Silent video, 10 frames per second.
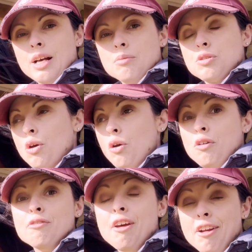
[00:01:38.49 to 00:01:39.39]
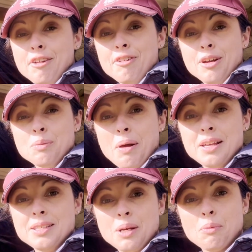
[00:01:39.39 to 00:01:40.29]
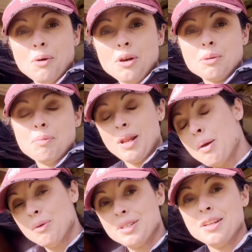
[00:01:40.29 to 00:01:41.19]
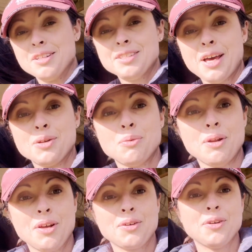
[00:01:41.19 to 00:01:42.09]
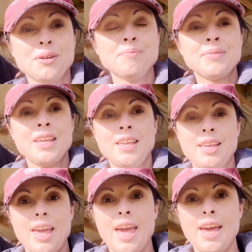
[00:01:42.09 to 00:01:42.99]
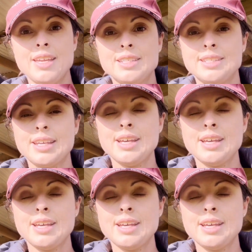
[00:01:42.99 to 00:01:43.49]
So very, very basic work, but he was under saddle when I got him. And